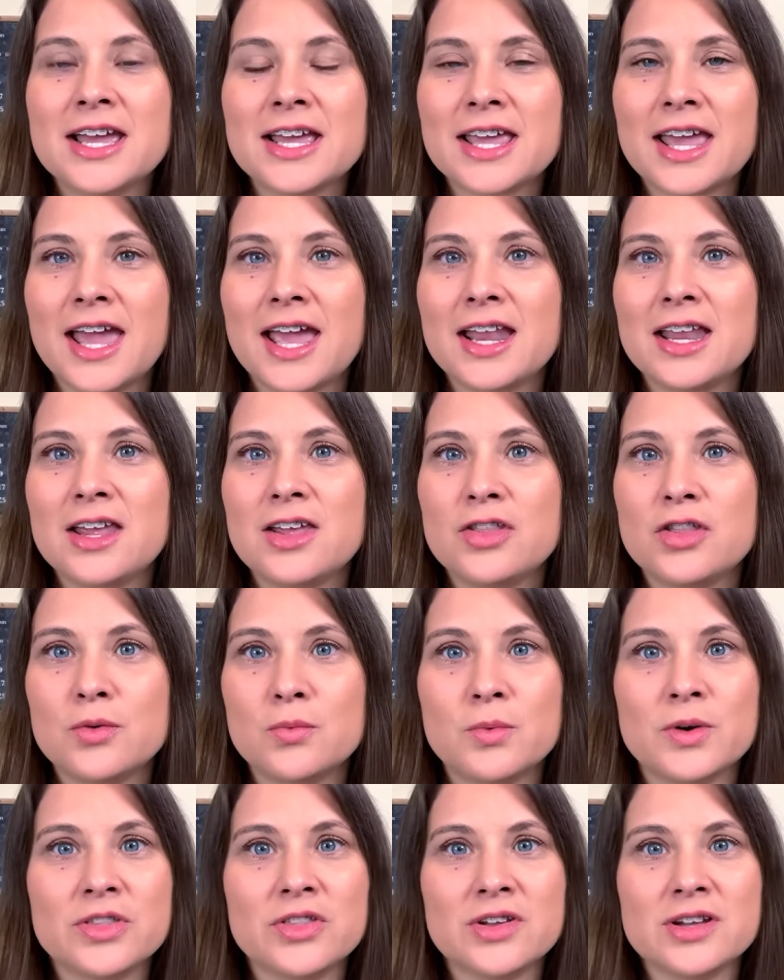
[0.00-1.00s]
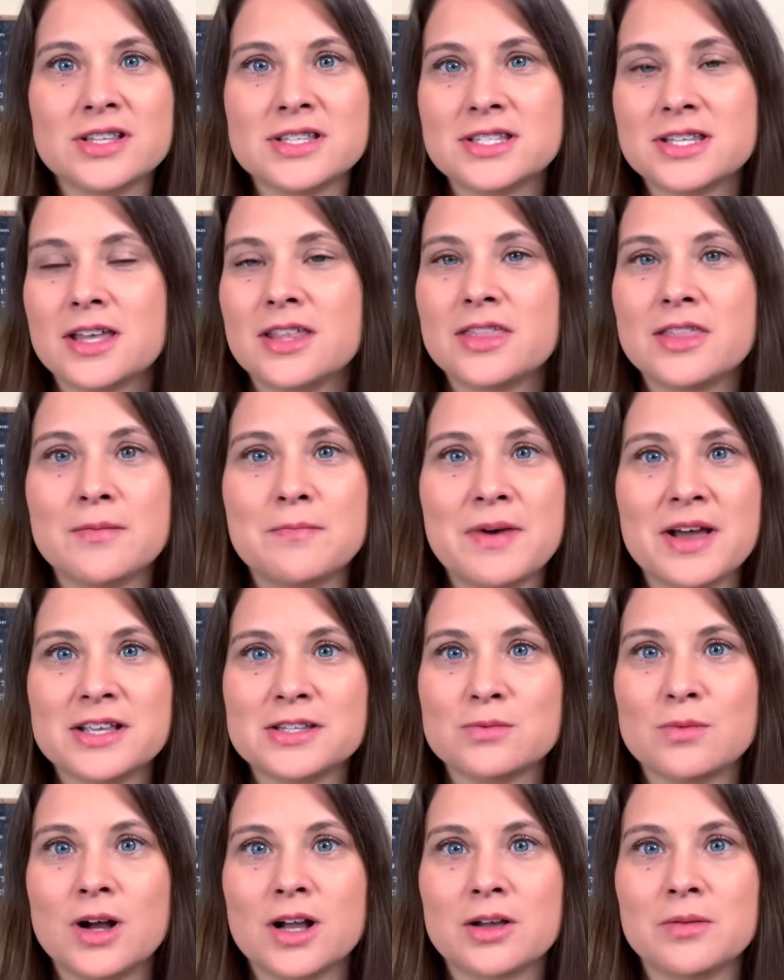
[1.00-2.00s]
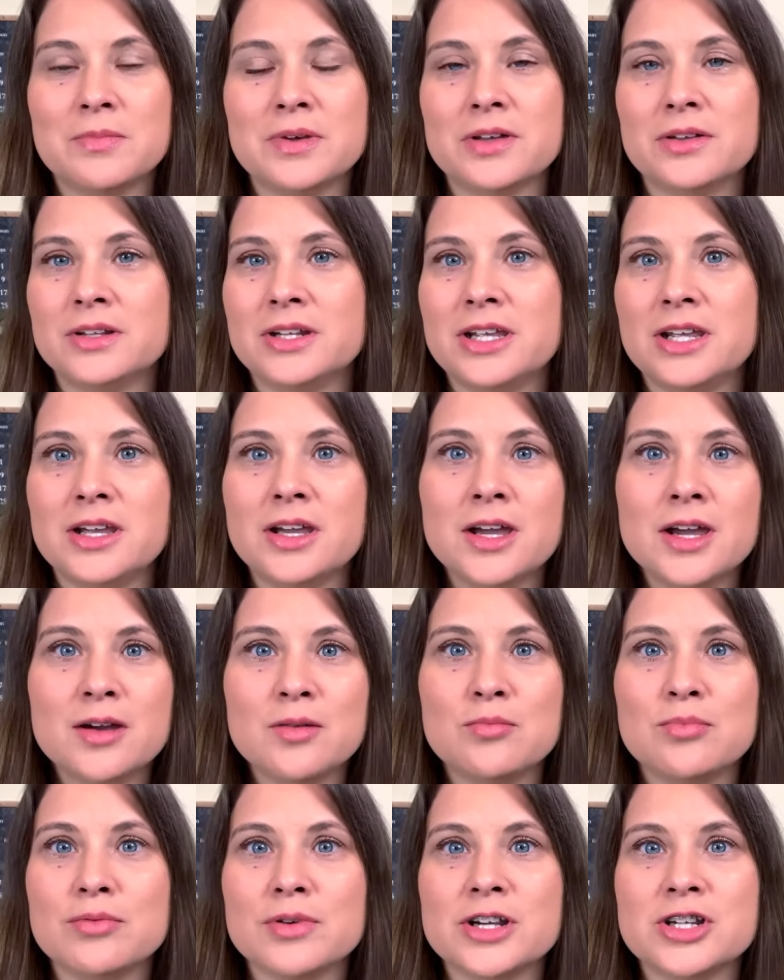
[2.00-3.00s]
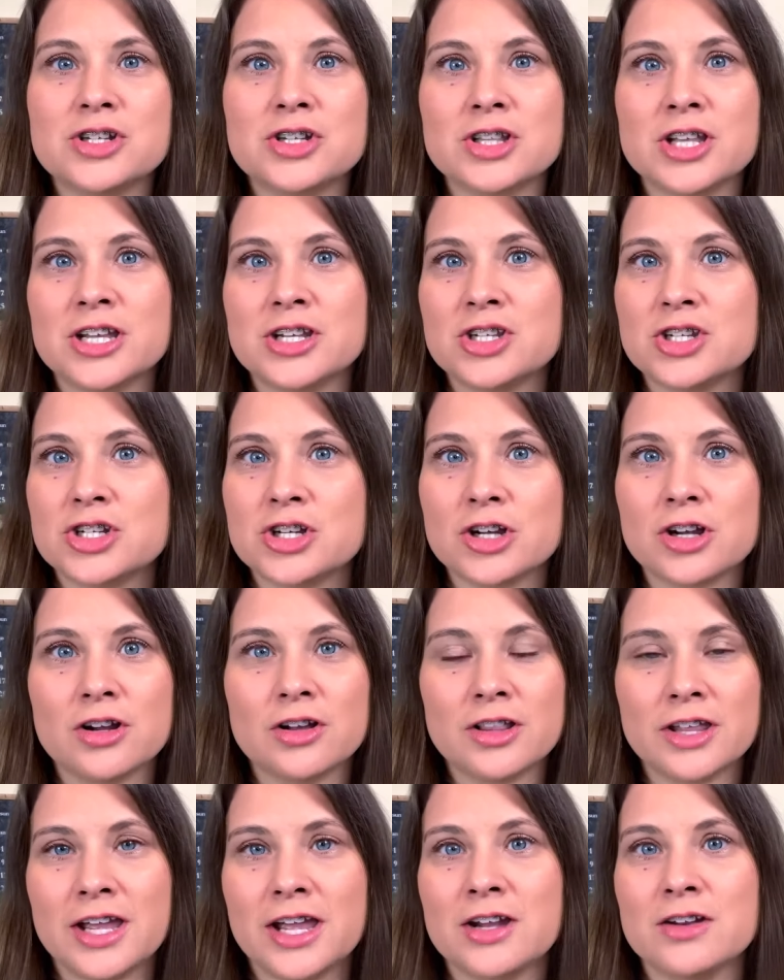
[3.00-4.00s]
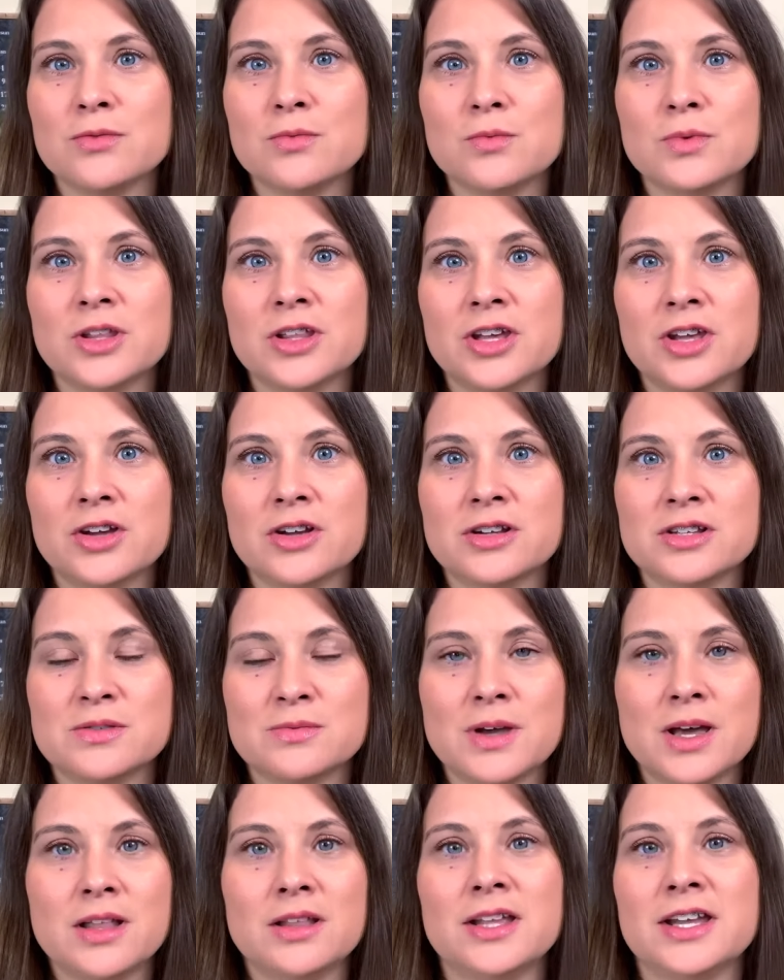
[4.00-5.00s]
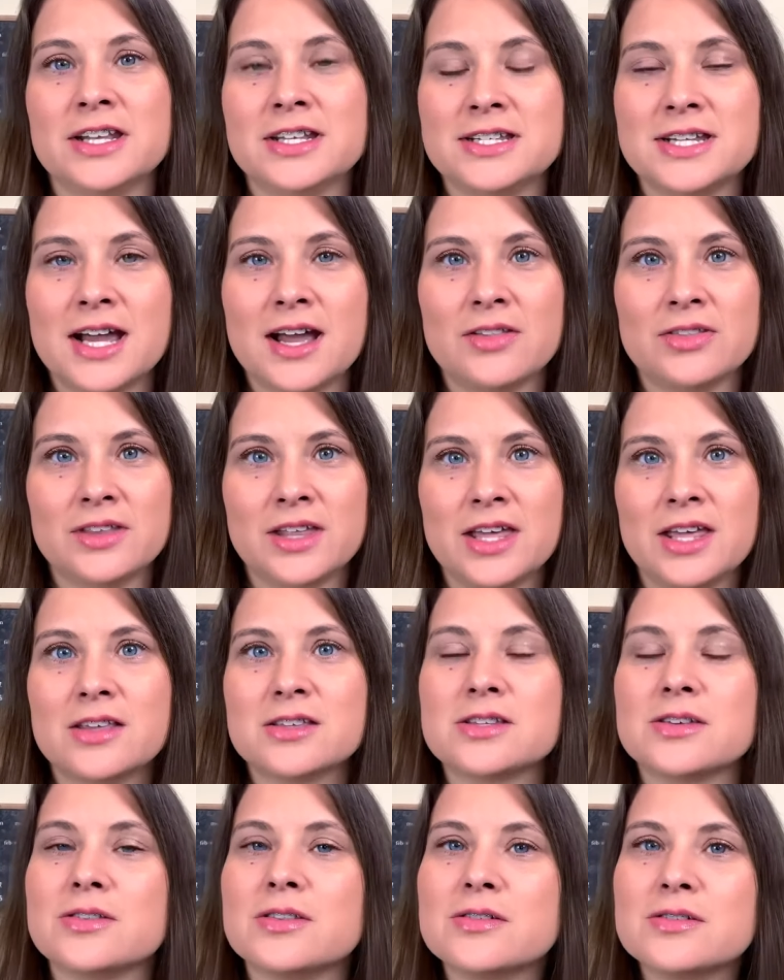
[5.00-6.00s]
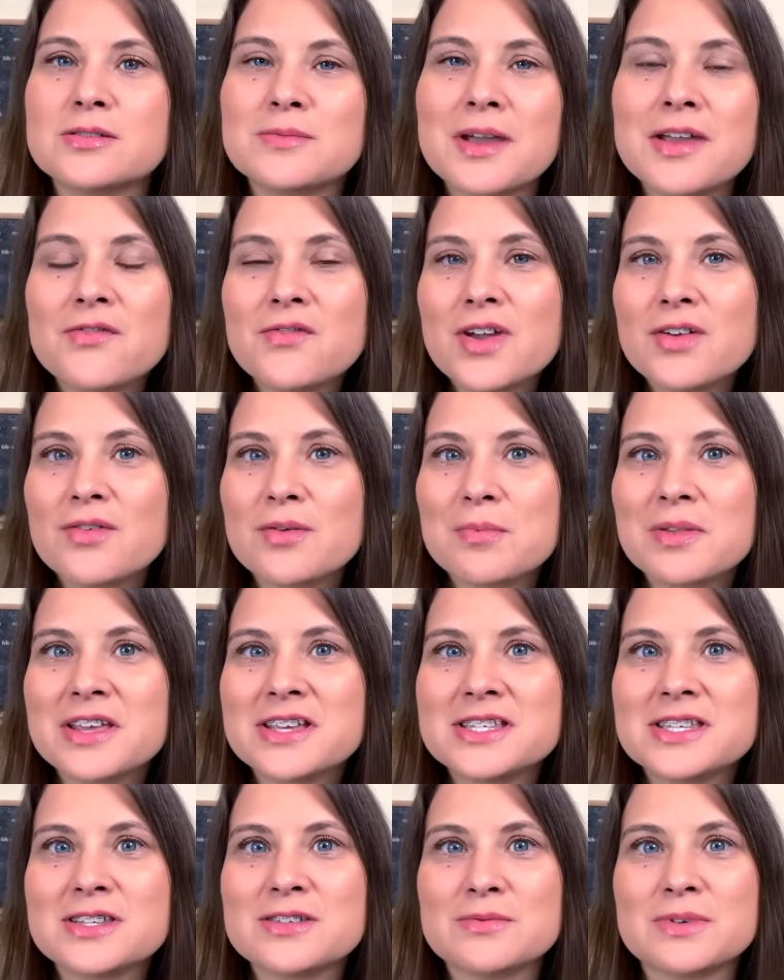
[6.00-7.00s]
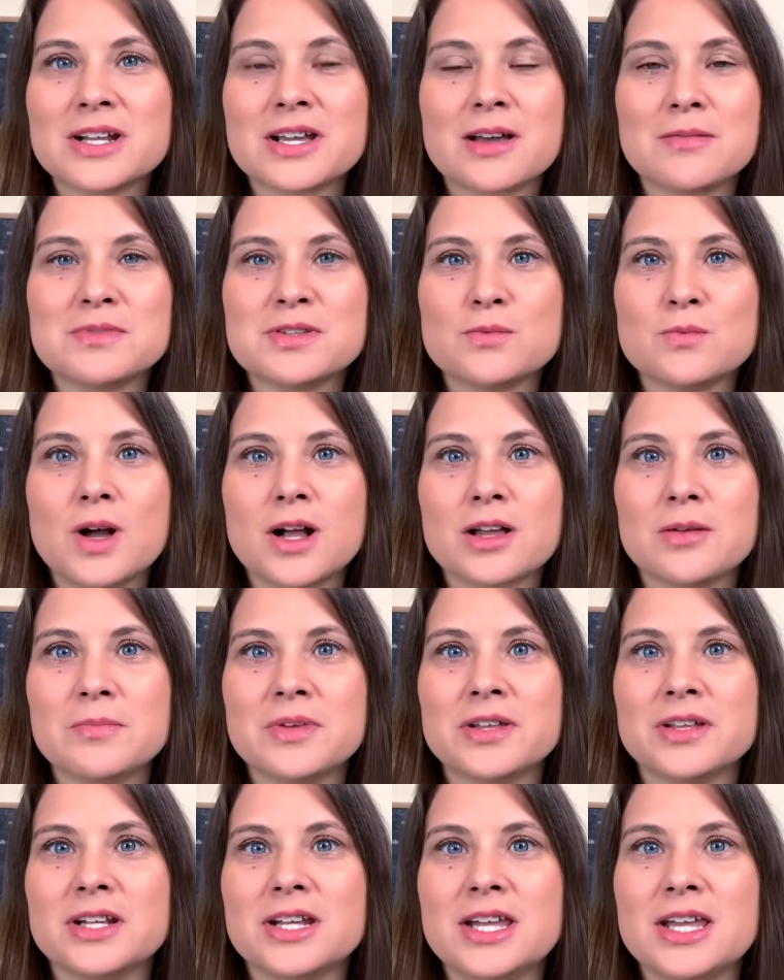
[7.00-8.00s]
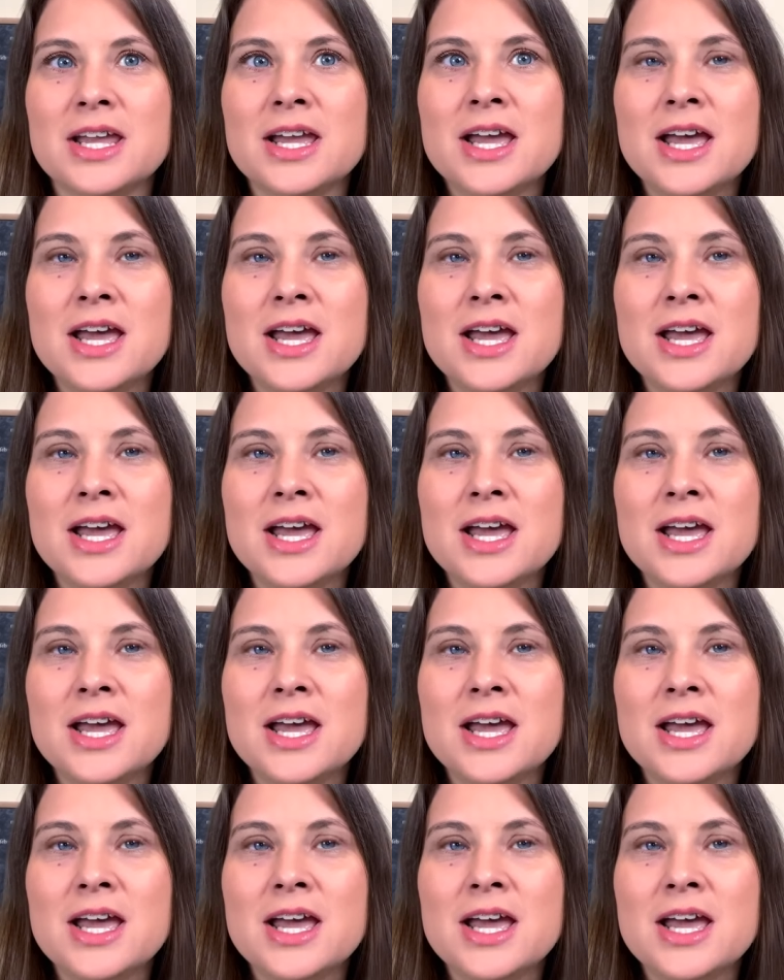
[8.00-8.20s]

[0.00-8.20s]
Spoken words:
Katy, the Woodlands, the best walkability. Bridgeland, Sugarland, really good as well in Town Lake. So those are my favorite places when it comes to walkability,